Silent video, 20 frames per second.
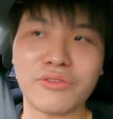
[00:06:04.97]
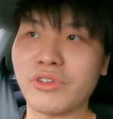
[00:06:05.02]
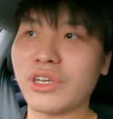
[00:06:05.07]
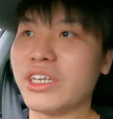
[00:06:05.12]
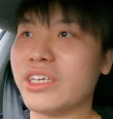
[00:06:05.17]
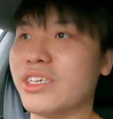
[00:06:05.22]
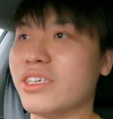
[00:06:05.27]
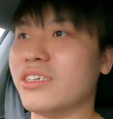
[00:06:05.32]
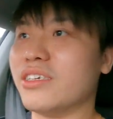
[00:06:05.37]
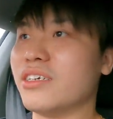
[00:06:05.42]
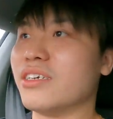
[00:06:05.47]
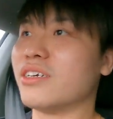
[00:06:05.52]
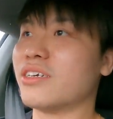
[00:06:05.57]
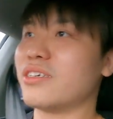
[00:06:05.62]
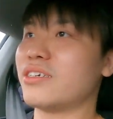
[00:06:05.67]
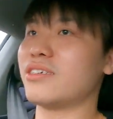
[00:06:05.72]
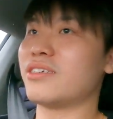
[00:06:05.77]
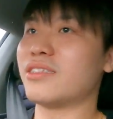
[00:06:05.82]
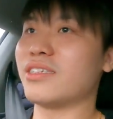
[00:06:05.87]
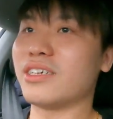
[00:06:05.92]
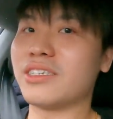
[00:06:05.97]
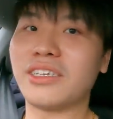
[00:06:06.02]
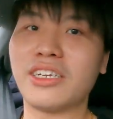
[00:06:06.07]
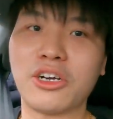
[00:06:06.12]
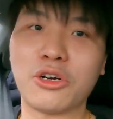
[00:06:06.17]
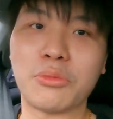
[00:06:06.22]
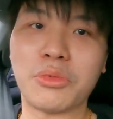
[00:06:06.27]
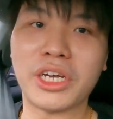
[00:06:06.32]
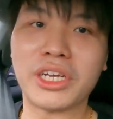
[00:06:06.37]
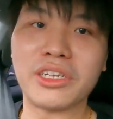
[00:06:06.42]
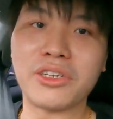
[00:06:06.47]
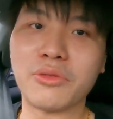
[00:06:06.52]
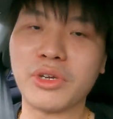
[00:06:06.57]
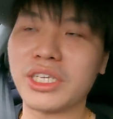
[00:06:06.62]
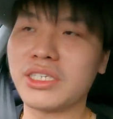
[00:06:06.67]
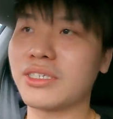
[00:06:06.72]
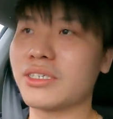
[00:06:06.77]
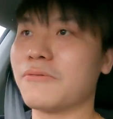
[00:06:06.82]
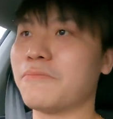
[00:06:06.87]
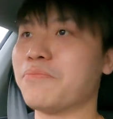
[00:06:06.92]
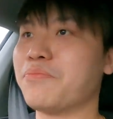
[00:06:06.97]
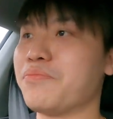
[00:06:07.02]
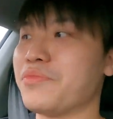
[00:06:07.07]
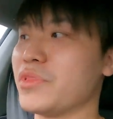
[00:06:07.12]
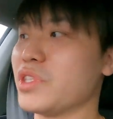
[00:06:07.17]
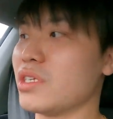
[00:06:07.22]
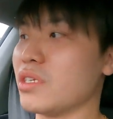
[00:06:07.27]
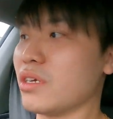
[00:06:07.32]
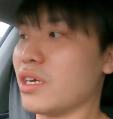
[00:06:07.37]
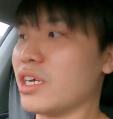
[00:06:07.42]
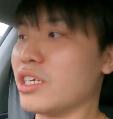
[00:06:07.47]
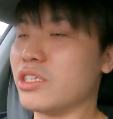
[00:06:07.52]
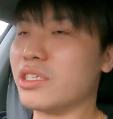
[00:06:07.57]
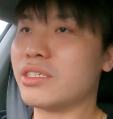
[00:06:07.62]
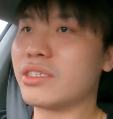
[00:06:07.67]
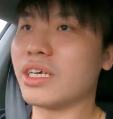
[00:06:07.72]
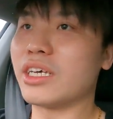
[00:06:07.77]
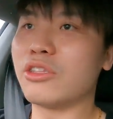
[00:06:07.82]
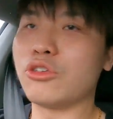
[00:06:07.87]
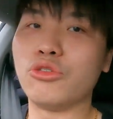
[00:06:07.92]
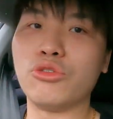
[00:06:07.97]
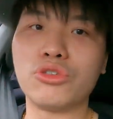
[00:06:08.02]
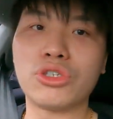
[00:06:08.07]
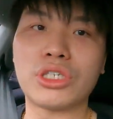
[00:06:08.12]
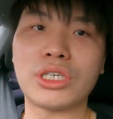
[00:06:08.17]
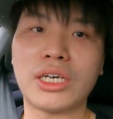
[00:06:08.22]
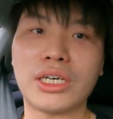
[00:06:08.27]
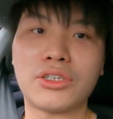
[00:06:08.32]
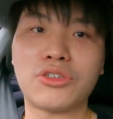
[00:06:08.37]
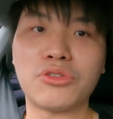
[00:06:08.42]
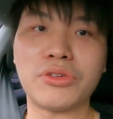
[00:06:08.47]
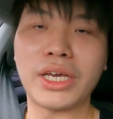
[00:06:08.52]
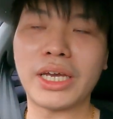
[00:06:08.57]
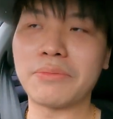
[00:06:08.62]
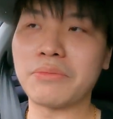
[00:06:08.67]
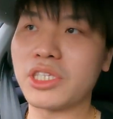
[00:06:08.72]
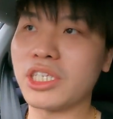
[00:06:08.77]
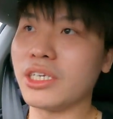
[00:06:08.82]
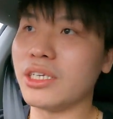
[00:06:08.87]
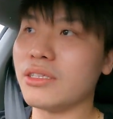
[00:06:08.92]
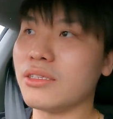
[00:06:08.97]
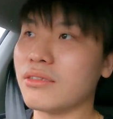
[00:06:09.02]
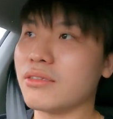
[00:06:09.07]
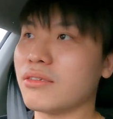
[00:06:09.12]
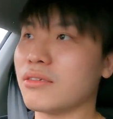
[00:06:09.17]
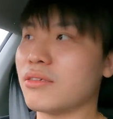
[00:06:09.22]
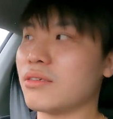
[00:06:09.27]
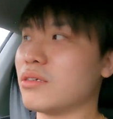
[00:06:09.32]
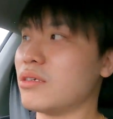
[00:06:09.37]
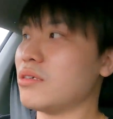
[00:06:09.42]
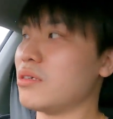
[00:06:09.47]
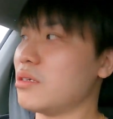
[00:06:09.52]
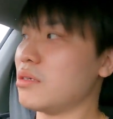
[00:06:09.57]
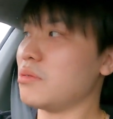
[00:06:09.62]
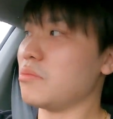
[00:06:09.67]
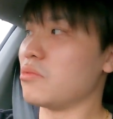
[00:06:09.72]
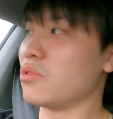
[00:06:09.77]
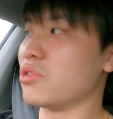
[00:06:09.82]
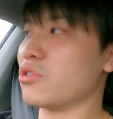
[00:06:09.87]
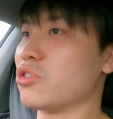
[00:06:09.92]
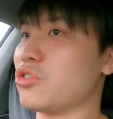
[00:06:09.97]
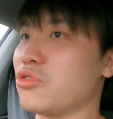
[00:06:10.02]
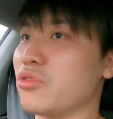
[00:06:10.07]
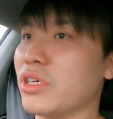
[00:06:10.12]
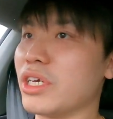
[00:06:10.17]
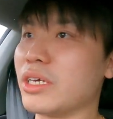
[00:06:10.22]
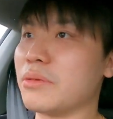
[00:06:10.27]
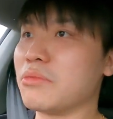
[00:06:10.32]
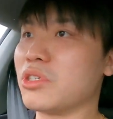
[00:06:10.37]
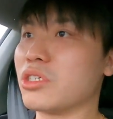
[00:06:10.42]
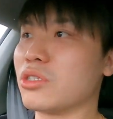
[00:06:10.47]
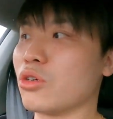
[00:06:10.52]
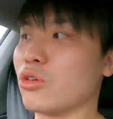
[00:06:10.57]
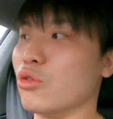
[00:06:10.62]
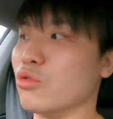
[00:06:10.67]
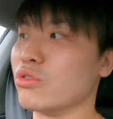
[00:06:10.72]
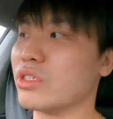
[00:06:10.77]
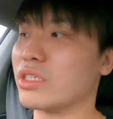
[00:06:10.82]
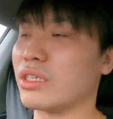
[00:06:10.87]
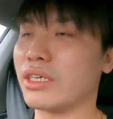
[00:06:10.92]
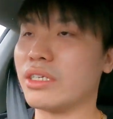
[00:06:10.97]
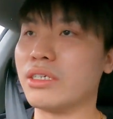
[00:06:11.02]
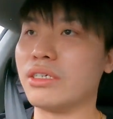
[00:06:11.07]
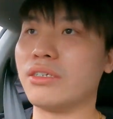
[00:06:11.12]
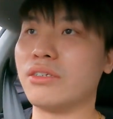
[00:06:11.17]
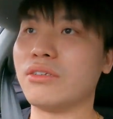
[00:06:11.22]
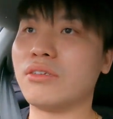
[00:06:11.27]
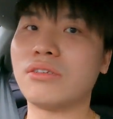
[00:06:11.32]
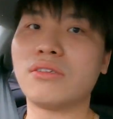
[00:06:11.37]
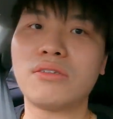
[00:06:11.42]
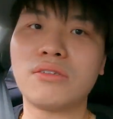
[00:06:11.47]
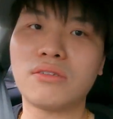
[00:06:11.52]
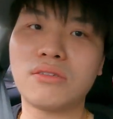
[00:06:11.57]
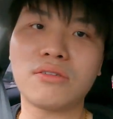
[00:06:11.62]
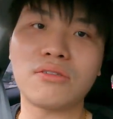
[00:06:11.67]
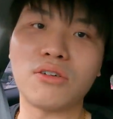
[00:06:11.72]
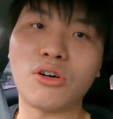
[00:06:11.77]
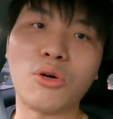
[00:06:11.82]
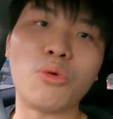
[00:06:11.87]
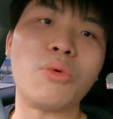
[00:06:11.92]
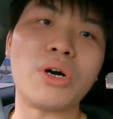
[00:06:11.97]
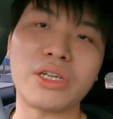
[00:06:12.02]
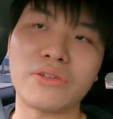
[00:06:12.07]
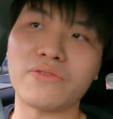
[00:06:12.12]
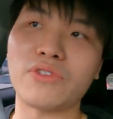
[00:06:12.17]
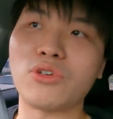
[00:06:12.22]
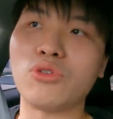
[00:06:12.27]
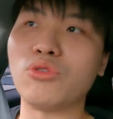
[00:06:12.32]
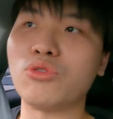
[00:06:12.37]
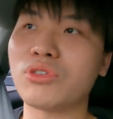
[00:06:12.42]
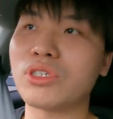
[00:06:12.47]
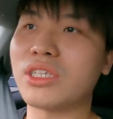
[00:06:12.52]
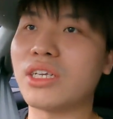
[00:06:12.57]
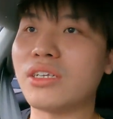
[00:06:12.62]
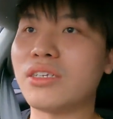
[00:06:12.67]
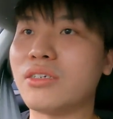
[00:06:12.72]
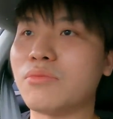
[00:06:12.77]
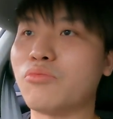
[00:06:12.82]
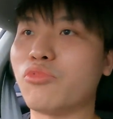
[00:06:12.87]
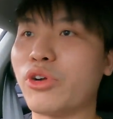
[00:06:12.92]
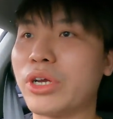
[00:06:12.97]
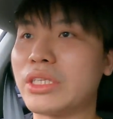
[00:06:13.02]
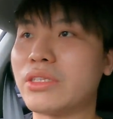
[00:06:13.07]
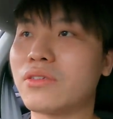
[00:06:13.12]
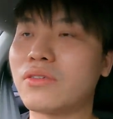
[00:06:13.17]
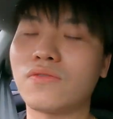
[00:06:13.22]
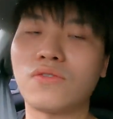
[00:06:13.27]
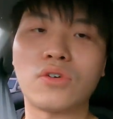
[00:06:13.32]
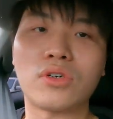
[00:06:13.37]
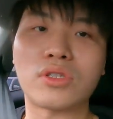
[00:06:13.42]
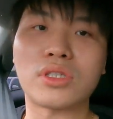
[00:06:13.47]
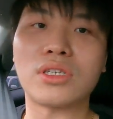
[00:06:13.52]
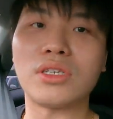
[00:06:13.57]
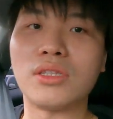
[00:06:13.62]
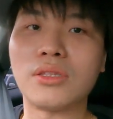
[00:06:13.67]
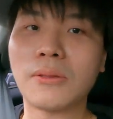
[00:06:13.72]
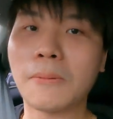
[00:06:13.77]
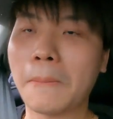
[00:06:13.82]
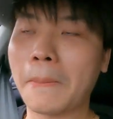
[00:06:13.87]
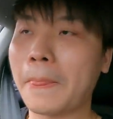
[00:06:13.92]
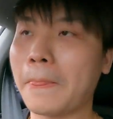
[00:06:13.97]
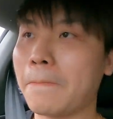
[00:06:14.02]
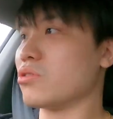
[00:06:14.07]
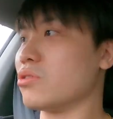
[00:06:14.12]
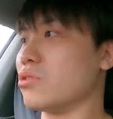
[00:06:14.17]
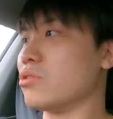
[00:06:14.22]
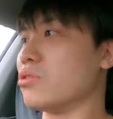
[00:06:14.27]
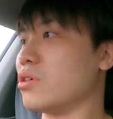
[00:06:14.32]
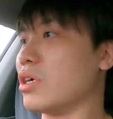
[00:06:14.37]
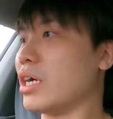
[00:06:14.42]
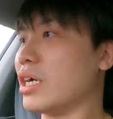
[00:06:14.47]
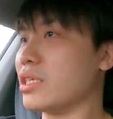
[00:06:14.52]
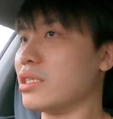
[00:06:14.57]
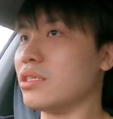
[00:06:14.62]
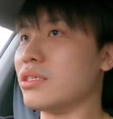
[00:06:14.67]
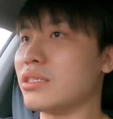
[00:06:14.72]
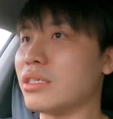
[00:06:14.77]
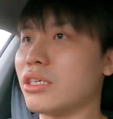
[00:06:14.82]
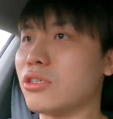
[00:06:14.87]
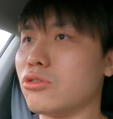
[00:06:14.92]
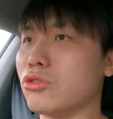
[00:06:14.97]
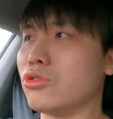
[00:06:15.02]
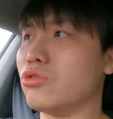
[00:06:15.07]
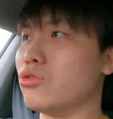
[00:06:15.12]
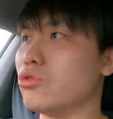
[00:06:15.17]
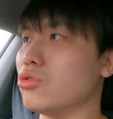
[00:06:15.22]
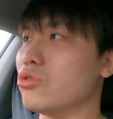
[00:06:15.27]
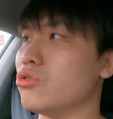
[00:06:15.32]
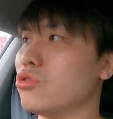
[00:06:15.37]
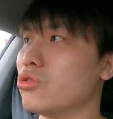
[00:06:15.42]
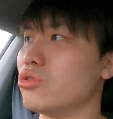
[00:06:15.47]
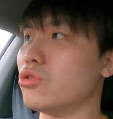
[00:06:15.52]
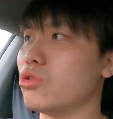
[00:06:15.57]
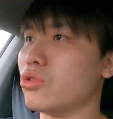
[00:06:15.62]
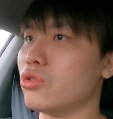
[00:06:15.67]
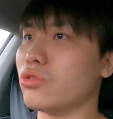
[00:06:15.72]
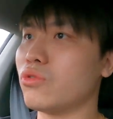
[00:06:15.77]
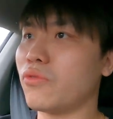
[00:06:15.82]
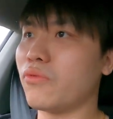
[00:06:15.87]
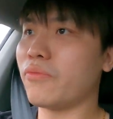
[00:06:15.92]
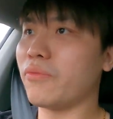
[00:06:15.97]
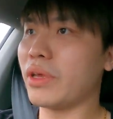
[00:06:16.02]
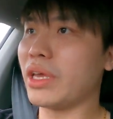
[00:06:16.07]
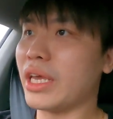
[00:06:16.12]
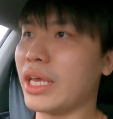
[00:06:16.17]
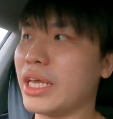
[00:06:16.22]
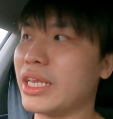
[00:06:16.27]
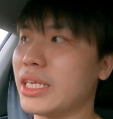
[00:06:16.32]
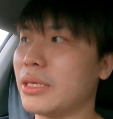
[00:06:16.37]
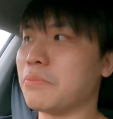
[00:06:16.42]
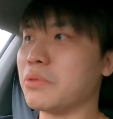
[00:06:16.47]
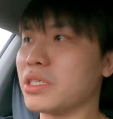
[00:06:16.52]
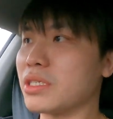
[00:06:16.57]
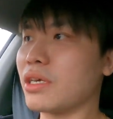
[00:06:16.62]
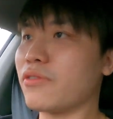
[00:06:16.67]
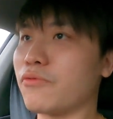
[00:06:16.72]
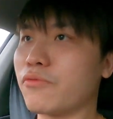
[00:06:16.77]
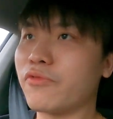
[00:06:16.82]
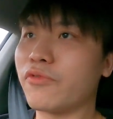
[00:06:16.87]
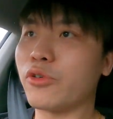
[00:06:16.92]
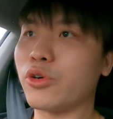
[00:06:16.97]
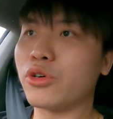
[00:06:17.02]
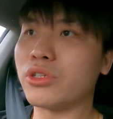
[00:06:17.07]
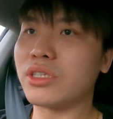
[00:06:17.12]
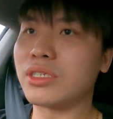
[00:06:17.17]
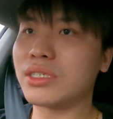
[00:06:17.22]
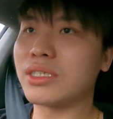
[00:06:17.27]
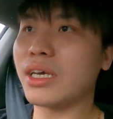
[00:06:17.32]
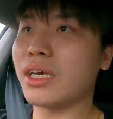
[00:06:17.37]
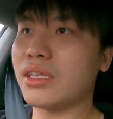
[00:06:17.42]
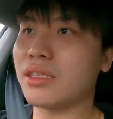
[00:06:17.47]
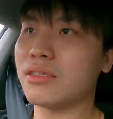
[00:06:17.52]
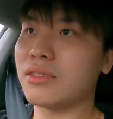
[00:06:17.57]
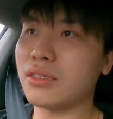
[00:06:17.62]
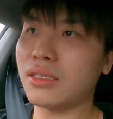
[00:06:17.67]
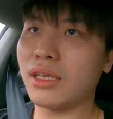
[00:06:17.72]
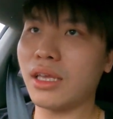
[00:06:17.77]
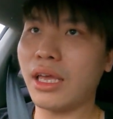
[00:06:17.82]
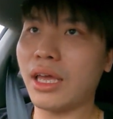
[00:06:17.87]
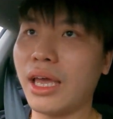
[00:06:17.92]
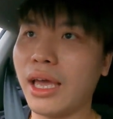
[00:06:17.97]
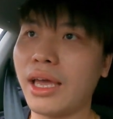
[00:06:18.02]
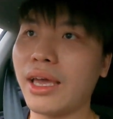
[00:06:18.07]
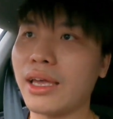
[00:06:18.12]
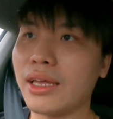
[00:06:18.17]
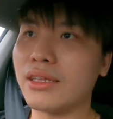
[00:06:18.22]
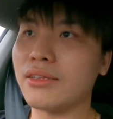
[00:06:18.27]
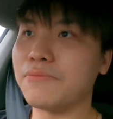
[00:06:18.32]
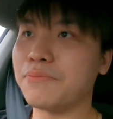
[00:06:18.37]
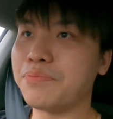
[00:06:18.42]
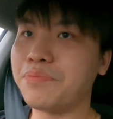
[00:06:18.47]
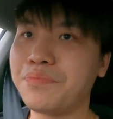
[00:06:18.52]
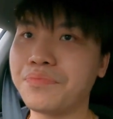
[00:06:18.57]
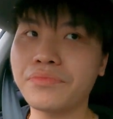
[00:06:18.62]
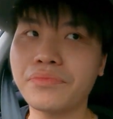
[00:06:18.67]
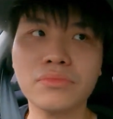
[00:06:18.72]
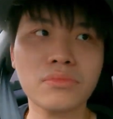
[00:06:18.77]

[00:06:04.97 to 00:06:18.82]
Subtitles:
can't really test it out. But anyways, I decided to use a 3M tint because 3M is the gold standard, or one of the gold standard brands for tint. So I decided to do 80% for the side and